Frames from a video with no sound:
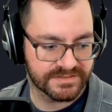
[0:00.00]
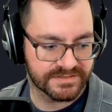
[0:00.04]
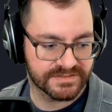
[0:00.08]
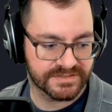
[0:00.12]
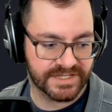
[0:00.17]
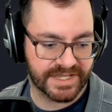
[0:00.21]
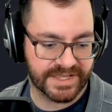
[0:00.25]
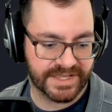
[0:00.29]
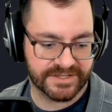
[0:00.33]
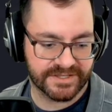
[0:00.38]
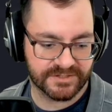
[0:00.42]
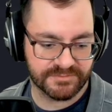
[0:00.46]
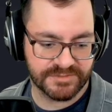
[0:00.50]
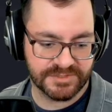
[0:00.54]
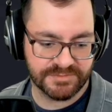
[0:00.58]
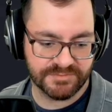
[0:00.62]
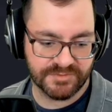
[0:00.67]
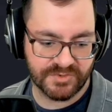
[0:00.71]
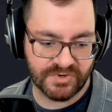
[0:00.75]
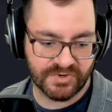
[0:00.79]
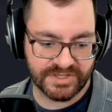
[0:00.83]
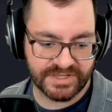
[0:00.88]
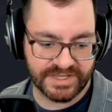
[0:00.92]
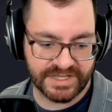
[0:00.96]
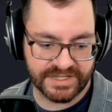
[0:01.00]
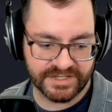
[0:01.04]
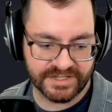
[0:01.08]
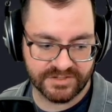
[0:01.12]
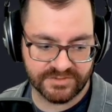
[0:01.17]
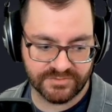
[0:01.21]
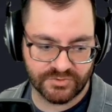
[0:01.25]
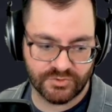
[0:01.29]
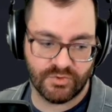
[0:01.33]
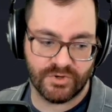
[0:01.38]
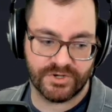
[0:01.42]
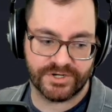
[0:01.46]
and there'll be more like
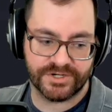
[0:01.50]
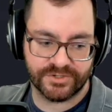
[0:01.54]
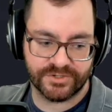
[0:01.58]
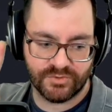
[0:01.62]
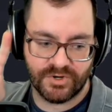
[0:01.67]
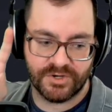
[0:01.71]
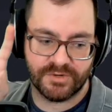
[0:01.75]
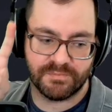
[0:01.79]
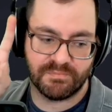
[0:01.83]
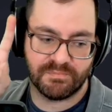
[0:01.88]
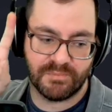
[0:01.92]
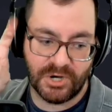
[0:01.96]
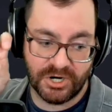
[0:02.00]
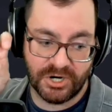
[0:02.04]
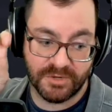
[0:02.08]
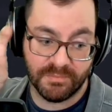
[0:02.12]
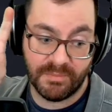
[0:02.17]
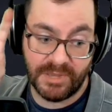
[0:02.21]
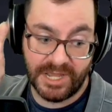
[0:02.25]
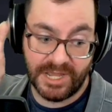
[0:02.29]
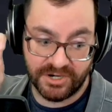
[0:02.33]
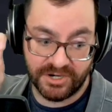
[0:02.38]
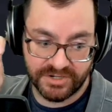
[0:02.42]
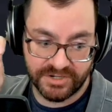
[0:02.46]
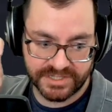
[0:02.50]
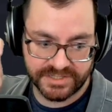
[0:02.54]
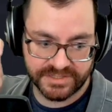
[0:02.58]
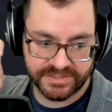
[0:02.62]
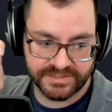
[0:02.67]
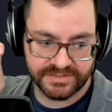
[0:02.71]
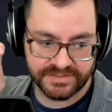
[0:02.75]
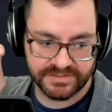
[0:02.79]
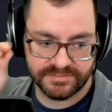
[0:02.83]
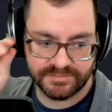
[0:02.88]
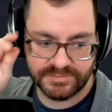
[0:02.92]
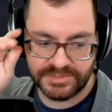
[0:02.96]
quote unquote barbaric
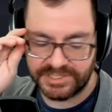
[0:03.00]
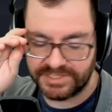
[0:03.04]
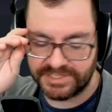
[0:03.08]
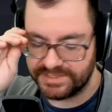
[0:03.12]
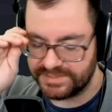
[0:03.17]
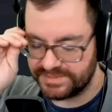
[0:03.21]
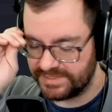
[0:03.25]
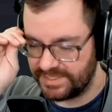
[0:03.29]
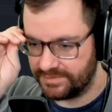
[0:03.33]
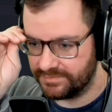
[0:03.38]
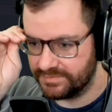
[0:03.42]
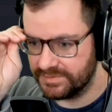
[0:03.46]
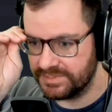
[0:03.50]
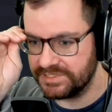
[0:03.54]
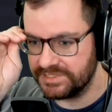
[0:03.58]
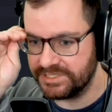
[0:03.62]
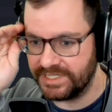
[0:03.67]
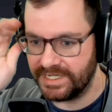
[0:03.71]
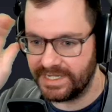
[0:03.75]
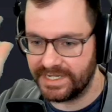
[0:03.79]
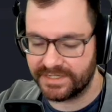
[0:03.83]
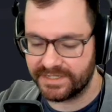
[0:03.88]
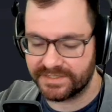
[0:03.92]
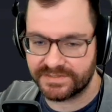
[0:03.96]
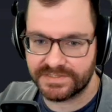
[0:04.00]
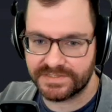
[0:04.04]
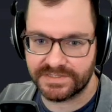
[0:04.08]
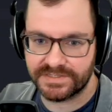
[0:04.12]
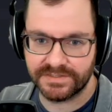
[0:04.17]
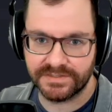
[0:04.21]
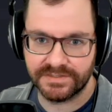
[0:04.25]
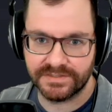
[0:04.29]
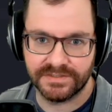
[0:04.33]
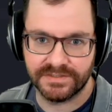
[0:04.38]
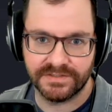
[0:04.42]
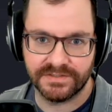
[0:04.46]
because they reject
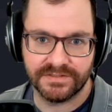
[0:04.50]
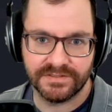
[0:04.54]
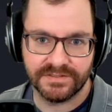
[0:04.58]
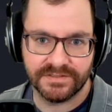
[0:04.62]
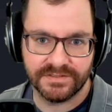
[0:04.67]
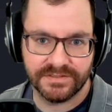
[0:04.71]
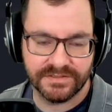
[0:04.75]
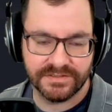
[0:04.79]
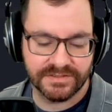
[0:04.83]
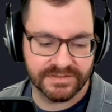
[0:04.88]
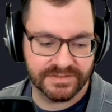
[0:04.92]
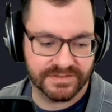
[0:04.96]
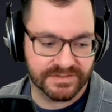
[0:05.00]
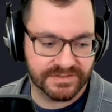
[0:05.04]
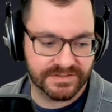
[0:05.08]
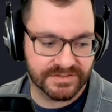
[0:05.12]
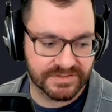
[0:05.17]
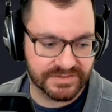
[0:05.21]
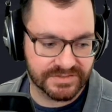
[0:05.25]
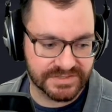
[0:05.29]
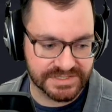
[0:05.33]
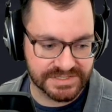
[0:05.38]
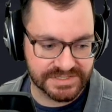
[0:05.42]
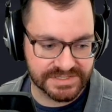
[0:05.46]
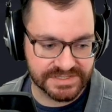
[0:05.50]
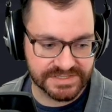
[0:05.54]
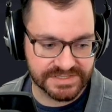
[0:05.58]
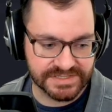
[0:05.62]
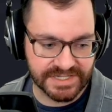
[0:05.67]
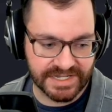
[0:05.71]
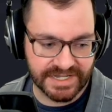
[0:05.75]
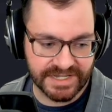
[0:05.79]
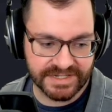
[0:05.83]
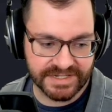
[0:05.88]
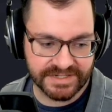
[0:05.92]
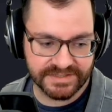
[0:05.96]
the
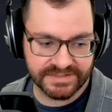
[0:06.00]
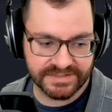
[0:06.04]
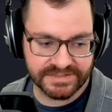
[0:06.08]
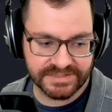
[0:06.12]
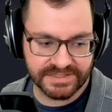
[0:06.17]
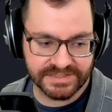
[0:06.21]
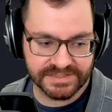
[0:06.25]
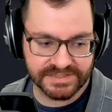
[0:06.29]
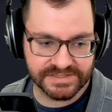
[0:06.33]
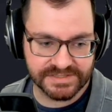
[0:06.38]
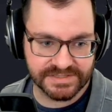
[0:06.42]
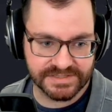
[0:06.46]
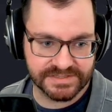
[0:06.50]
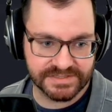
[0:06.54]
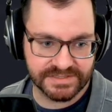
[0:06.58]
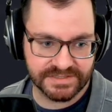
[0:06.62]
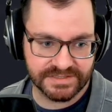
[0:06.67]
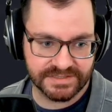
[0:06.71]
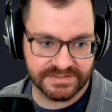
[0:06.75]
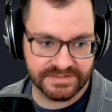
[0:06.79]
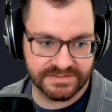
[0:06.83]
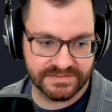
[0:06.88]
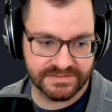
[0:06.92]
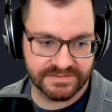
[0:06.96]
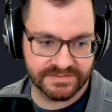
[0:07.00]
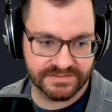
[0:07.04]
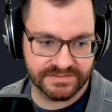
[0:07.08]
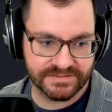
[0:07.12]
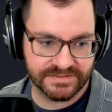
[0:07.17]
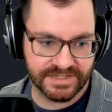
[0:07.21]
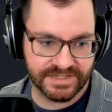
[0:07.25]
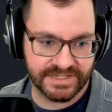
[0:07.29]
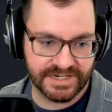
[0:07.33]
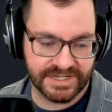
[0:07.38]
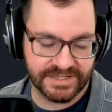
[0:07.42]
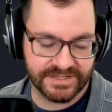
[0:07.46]
society that they exist in.
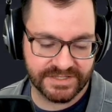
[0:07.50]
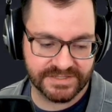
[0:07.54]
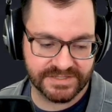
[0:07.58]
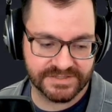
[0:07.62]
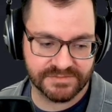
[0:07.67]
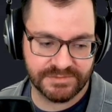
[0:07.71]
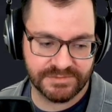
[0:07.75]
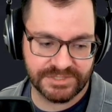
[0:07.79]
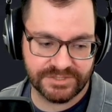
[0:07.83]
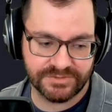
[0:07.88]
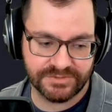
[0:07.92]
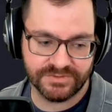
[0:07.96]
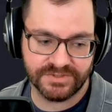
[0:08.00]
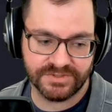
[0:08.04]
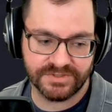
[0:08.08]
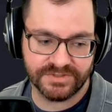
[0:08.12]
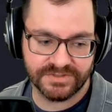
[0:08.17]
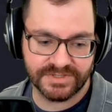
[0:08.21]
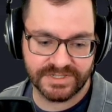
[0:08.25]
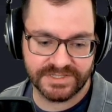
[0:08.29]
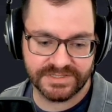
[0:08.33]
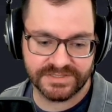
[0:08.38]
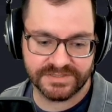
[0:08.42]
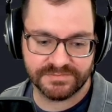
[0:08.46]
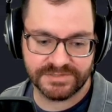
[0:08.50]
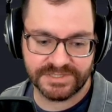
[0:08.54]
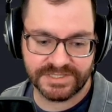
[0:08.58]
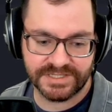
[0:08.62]
And I think it's gonna be cool. I think it's gonna be